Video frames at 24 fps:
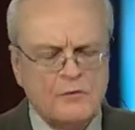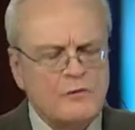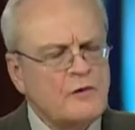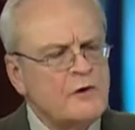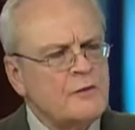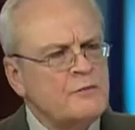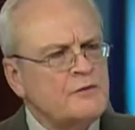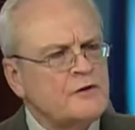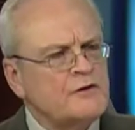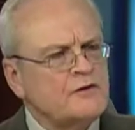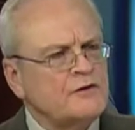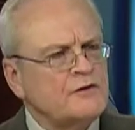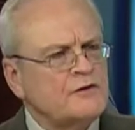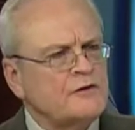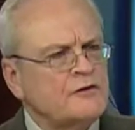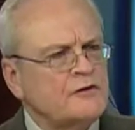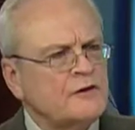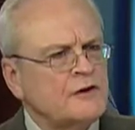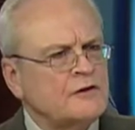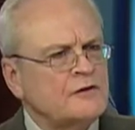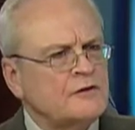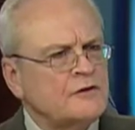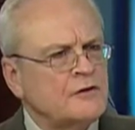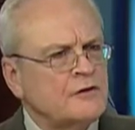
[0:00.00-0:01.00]
what made you
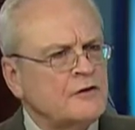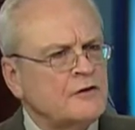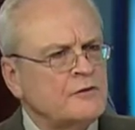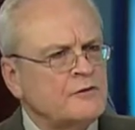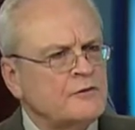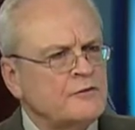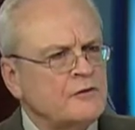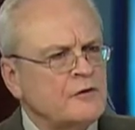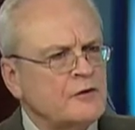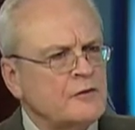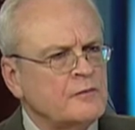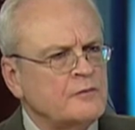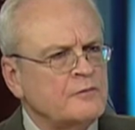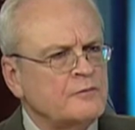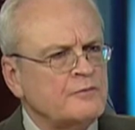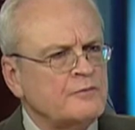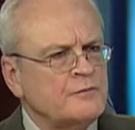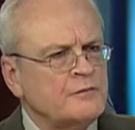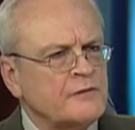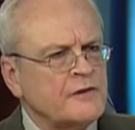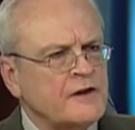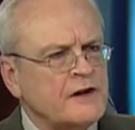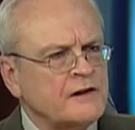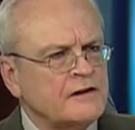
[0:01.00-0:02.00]
decide to go from
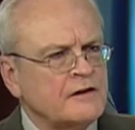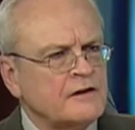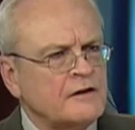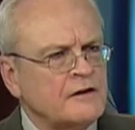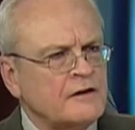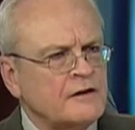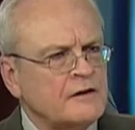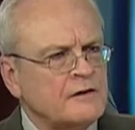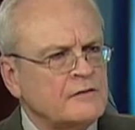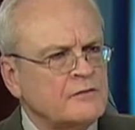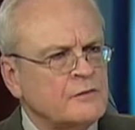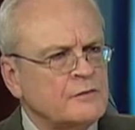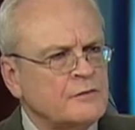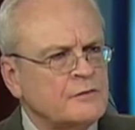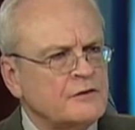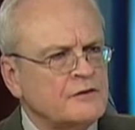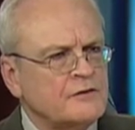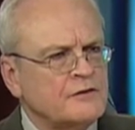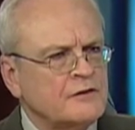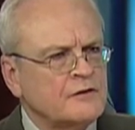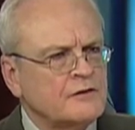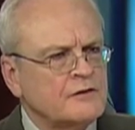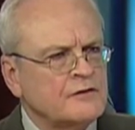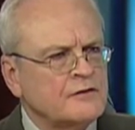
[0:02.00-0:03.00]
that kind of a
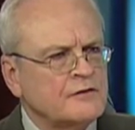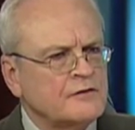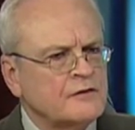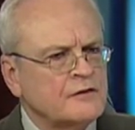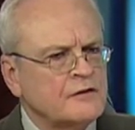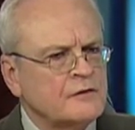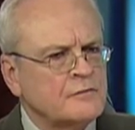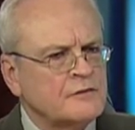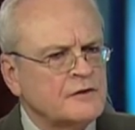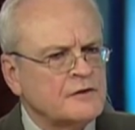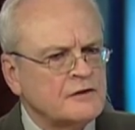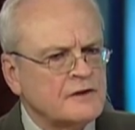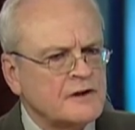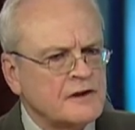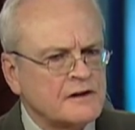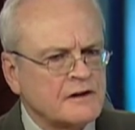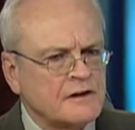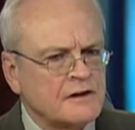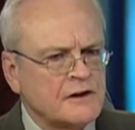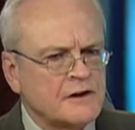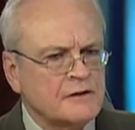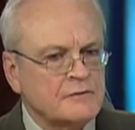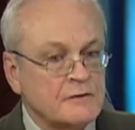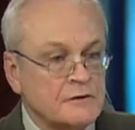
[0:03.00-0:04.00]
business, uh, being that
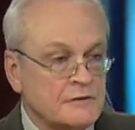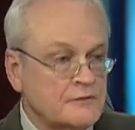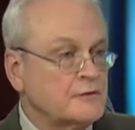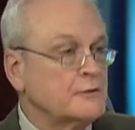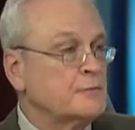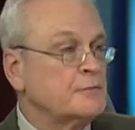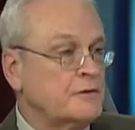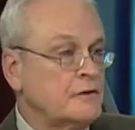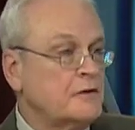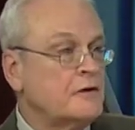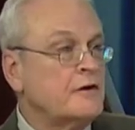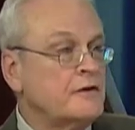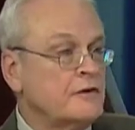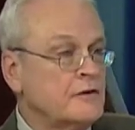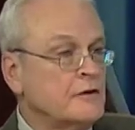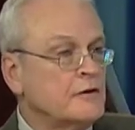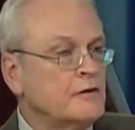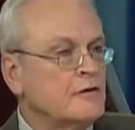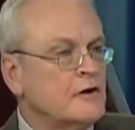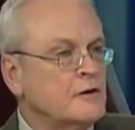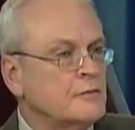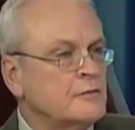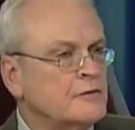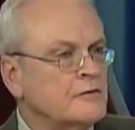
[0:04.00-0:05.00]
kind of a supplier mm
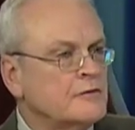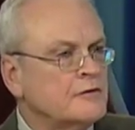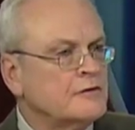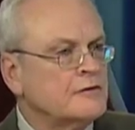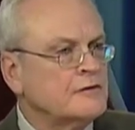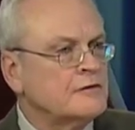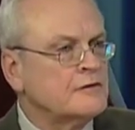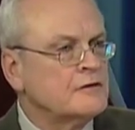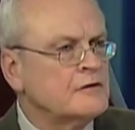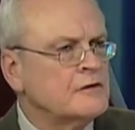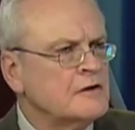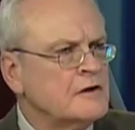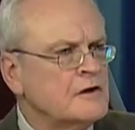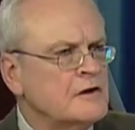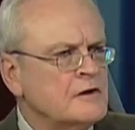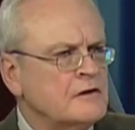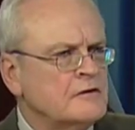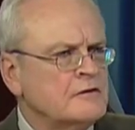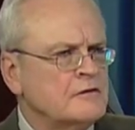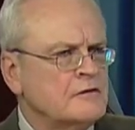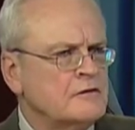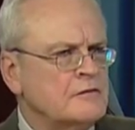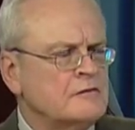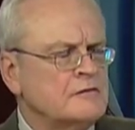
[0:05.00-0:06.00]
-hmm. almost, to,
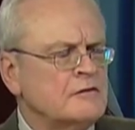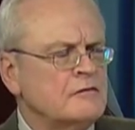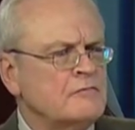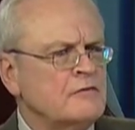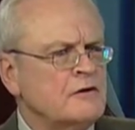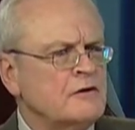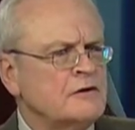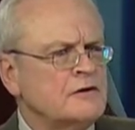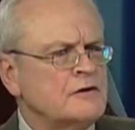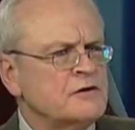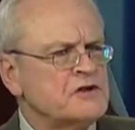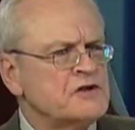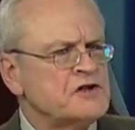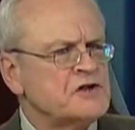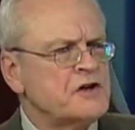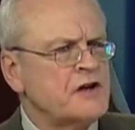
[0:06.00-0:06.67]
to, to, running a